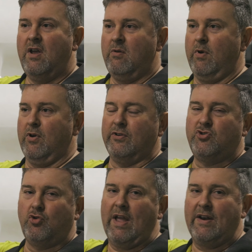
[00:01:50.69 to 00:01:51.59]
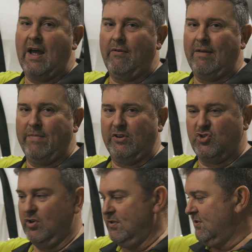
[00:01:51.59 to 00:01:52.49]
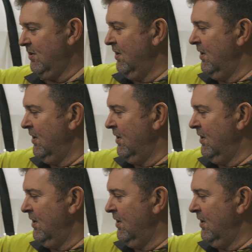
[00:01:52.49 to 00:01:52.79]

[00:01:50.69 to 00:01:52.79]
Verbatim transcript: we're going to drain our admixtures.